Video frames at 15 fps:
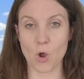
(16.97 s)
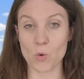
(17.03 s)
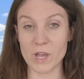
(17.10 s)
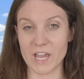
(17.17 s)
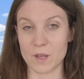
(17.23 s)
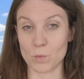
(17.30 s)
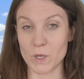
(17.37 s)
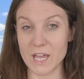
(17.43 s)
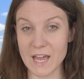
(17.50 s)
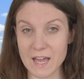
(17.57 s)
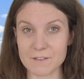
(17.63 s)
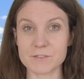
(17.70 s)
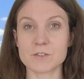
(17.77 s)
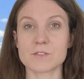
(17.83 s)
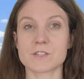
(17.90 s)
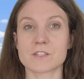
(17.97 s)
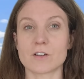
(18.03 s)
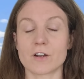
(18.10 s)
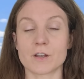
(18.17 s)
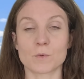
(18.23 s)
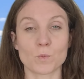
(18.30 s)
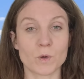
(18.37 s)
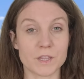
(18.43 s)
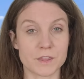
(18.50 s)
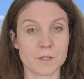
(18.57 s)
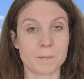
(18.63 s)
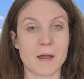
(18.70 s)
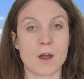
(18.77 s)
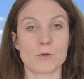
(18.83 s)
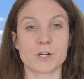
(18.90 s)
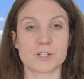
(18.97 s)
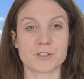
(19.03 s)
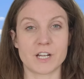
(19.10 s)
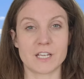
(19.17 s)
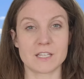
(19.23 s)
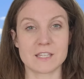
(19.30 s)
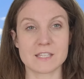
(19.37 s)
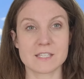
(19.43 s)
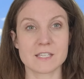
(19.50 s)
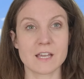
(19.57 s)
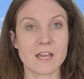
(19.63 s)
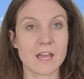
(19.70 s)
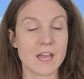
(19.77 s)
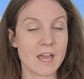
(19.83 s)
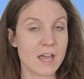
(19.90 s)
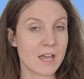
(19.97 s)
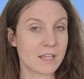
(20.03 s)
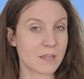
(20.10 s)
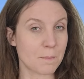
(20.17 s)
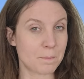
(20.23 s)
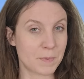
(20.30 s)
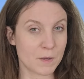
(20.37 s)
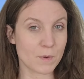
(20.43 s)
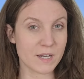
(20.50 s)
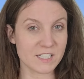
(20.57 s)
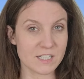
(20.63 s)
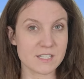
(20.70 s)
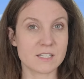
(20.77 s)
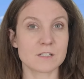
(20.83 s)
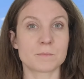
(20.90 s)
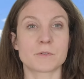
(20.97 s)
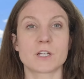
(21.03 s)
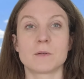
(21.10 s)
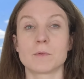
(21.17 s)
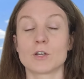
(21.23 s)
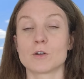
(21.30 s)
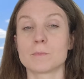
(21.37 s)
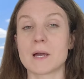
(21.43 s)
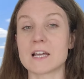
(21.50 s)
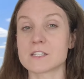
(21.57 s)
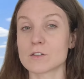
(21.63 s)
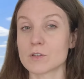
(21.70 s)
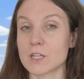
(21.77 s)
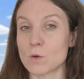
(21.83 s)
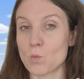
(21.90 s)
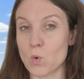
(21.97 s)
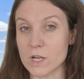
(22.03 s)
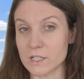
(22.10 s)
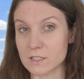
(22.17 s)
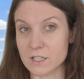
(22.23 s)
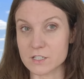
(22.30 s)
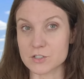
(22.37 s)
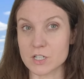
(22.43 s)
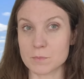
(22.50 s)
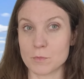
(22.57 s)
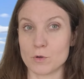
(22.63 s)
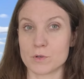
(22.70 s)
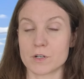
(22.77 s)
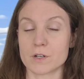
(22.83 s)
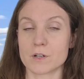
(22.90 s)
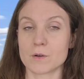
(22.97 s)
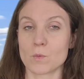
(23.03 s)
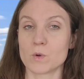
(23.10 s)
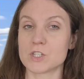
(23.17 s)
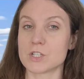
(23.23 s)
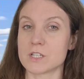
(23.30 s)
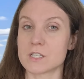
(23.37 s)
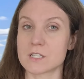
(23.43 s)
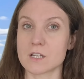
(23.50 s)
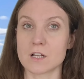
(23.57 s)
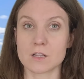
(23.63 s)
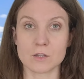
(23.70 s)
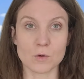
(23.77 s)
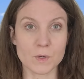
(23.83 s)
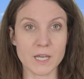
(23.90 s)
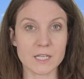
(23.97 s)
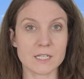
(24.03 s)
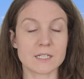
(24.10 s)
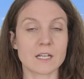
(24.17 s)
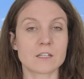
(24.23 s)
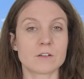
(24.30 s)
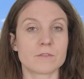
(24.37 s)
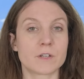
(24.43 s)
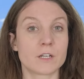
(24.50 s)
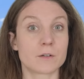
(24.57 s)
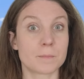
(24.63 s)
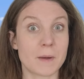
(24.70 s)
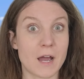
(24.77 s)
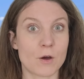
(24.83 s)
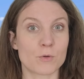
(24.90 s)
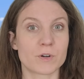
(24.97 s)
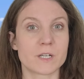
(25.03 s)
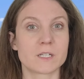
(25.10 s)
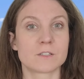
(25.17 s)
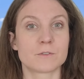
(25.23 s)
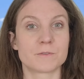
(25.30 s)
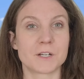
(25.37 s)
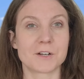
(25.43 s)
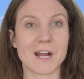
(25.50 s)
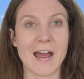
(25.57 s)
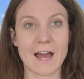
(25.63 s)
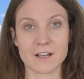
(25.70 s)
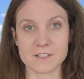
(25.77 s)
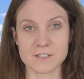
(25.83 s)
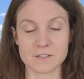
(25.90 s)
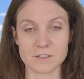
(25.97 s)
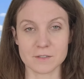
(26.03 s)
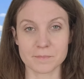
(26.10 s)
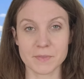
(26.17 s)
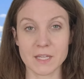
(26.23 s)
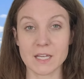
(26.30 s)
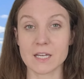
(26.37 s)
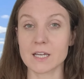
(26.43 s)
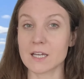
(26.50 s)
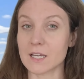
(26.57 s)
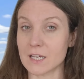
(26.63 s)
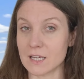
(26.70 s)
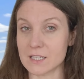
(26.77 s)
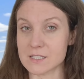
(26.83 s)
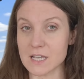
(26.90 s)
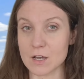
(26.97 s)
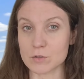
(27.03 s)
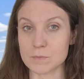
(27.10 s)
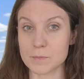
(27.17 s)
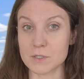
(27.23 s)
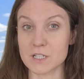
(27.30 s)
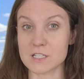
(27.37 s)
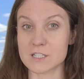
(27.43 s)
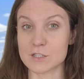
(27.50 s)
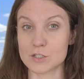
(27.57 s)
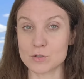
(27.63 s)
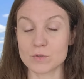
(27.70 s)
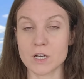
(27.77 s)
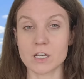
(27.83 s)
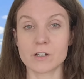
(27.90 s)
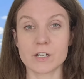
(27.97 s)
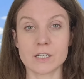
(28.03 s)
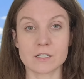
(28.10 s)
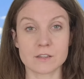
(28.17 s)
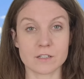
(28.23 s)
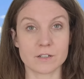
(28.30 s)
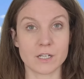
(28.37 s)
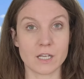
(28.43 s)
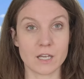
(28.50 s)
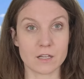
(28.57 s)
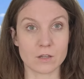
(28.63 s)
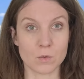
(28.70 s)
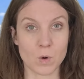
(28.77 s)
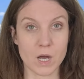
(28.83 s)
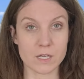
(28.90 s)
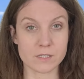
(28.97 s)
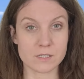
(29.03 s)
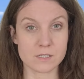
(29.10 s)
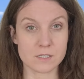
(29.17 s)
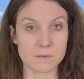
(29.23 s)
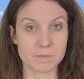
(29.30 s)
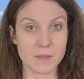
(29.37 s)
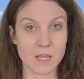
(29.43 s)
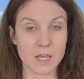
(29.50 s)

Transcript: Okay, we have to start with the powertrains. The BYD Seal Premium has only one electric motor, which is located at the rear, powering the rear axle. Its output is 230 kilowatts.